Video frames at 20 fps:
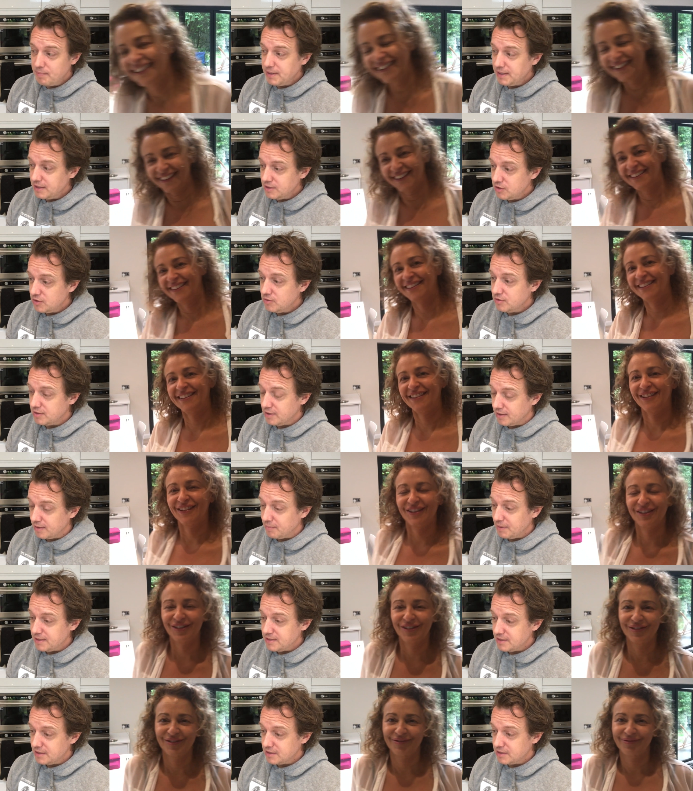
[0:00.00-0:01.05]
Speaker 1: I mean, I do think
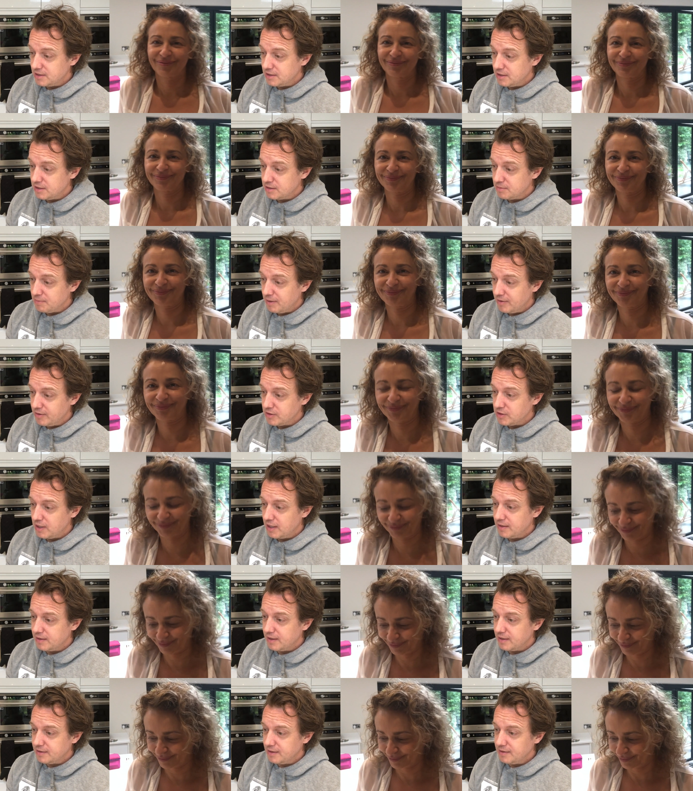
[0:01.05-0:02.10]
about 16 years of marriage.
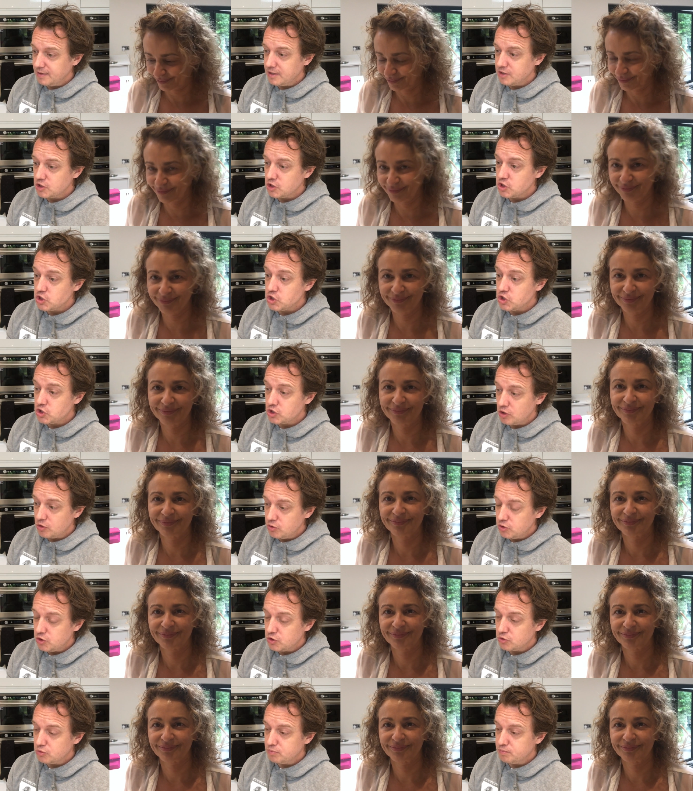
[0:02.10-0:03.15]
I think there's a
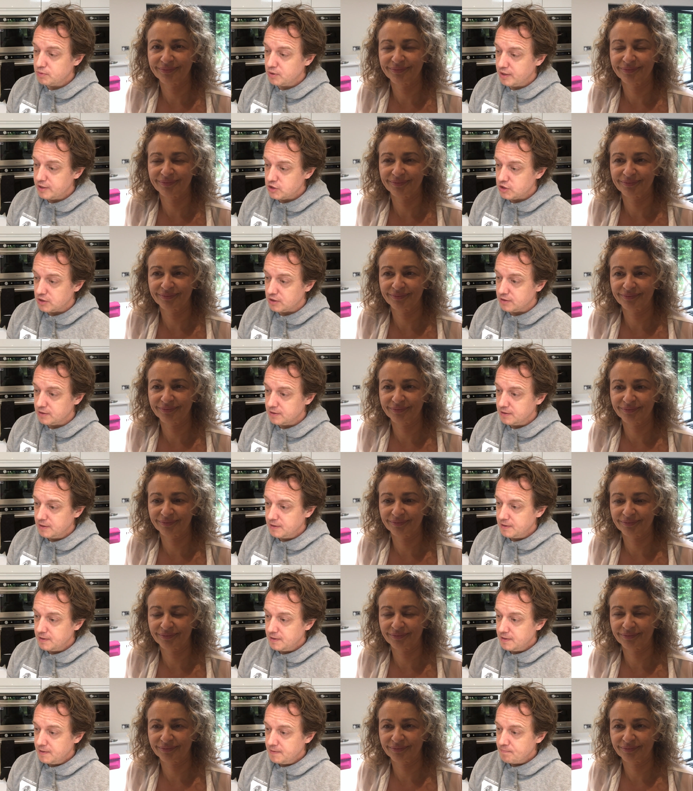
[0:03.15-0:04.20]
social pressure,
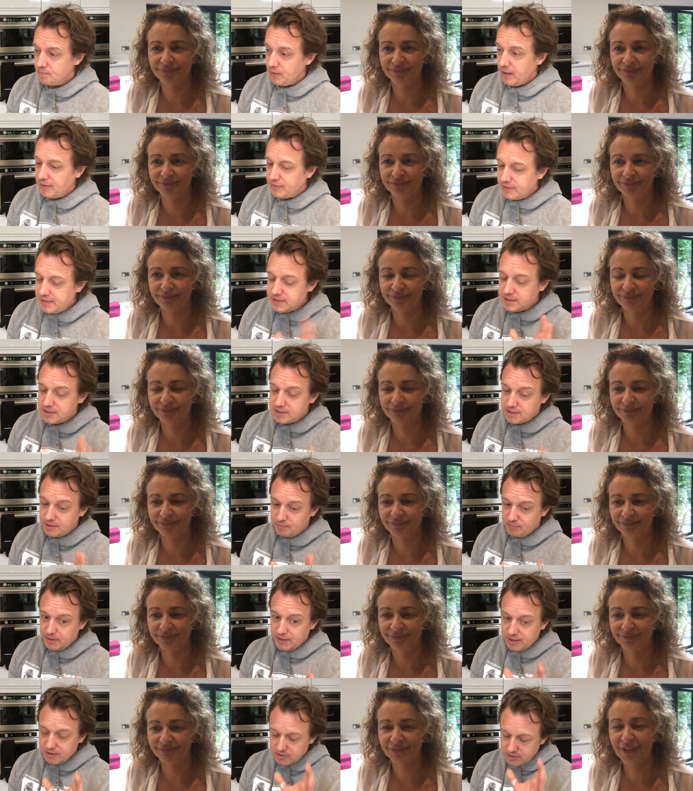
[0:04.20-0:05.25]
and this is
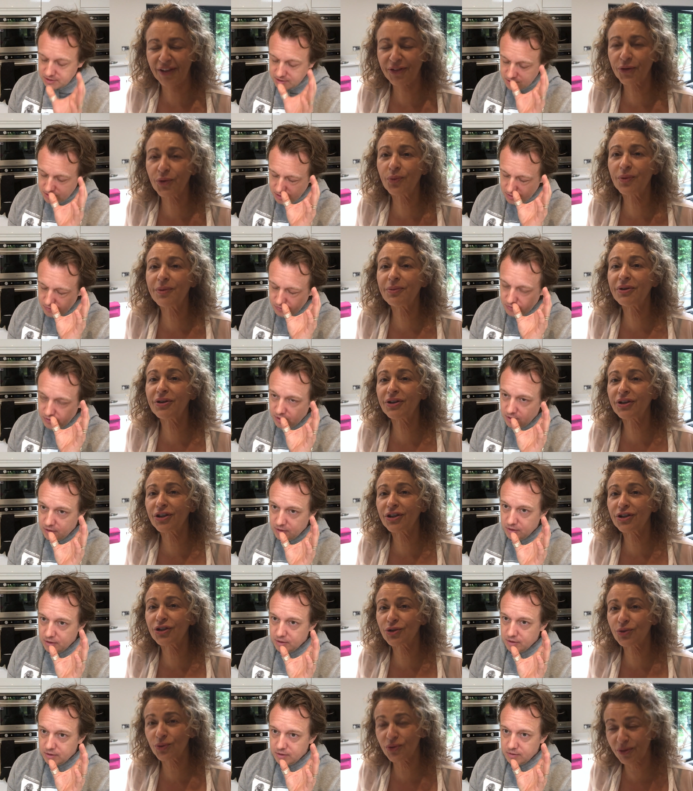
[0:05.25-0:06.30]
something else. I thought we weren't
Speaker 2: going
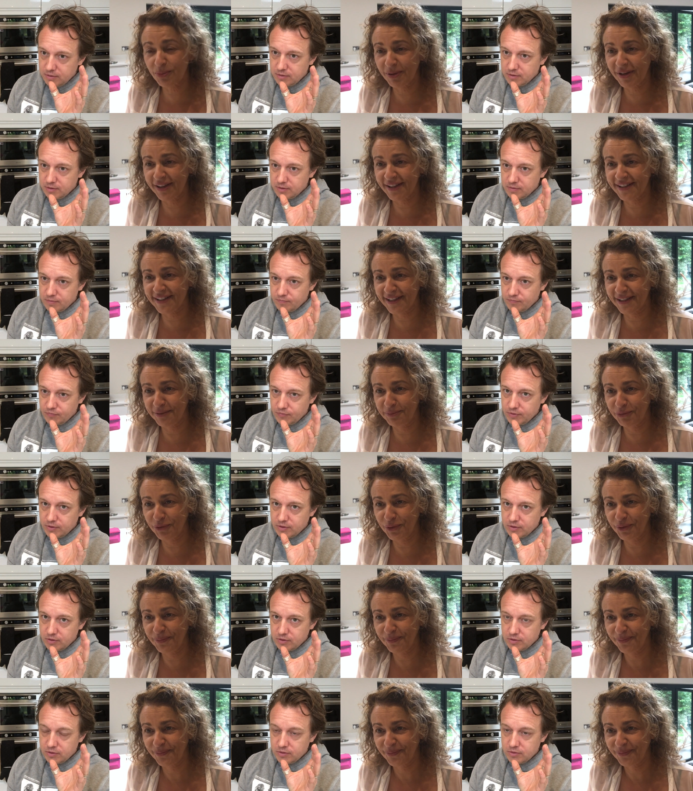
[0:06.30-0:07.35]
to talk about this anymore.
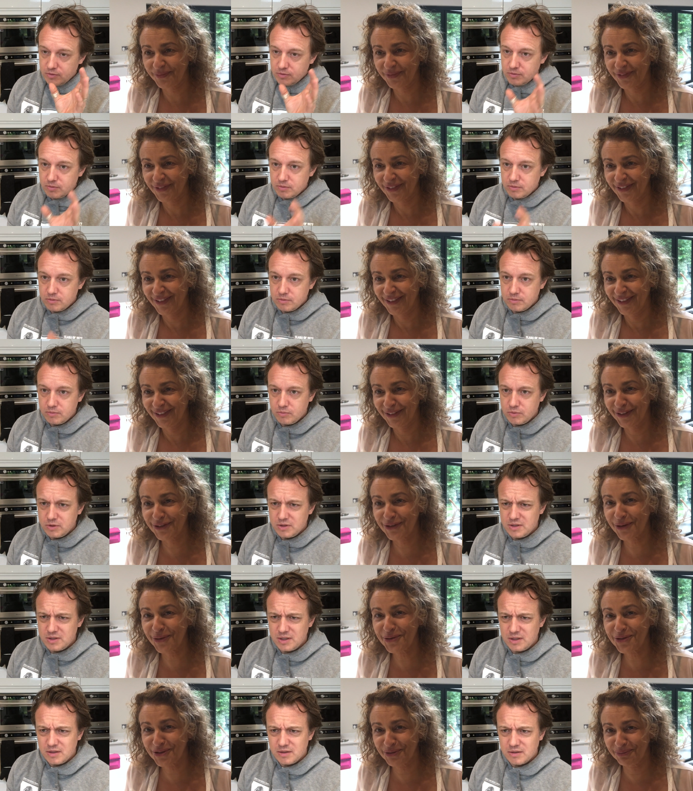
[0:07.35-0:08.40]
The
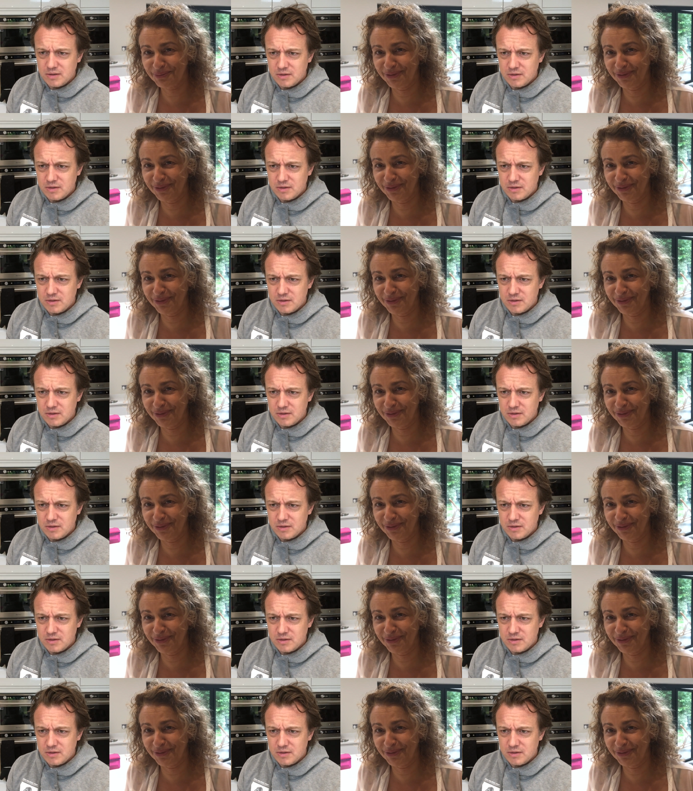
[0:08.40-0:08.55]
social